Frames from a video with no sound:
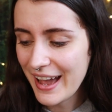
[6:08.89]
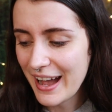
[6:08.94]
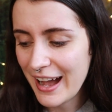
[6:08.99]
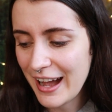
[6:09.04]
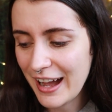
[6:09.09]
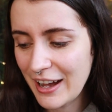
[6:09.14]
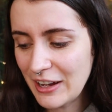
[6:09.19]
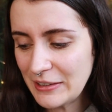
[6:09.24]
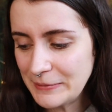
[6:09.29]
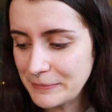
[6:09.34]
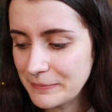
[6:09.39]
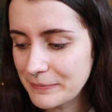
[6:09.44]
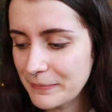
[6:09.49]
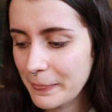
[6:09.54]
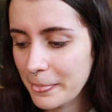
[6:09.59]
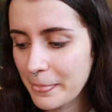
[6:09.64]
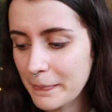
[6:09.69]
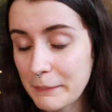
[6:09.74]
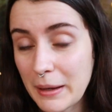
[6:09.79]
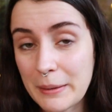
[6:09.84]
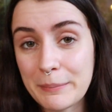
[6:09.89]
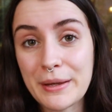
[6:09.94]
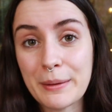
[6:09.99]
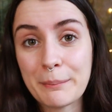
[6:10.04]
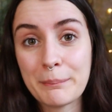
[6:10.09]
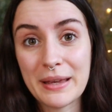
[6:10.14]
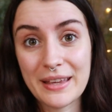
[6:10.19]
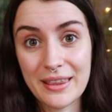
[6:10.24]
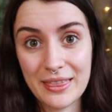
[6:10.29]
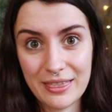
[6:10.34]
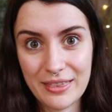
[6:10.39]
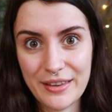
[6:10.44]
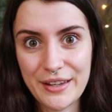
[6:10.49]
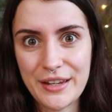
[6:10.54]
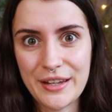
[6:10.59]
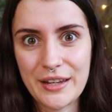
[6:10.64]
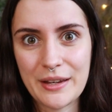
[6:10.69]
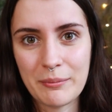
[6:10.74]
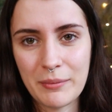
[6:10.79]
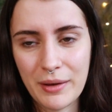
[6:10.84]
um, may be a big
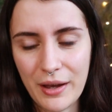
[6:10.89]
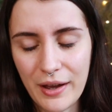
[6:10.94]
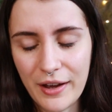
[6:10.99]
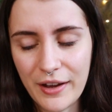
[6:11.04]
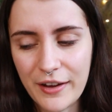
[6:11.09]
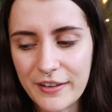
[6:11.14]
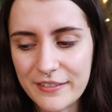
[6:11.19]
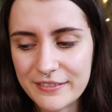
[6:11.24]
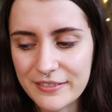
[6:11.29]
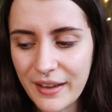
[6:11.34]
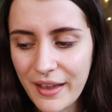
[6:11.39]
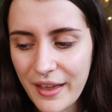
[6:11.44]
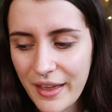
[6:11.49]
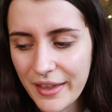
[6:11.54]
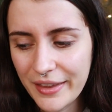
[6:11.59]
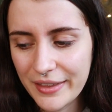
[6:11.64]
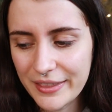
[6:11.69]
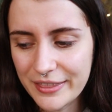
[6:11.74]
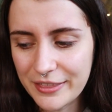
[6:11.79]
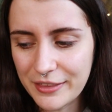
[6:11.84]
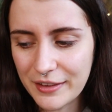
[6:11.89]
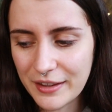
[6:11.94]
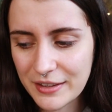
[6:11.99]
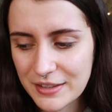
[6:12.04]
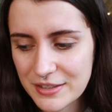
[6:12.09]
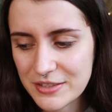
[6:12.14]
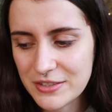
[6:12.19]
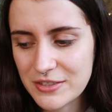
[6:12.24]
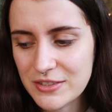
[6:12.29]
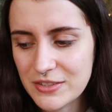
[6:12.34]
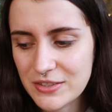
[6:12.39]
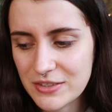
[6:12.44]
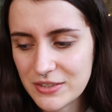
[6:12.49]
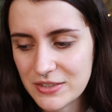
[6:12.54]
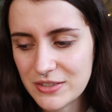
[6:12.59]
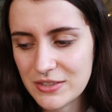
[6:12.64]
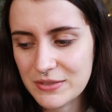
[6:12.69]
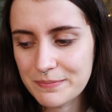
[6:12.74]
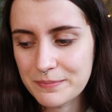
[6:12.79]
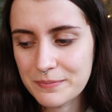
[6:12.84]
theme of
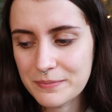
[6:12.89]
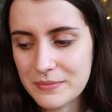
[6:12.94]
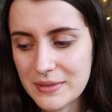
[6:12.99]
this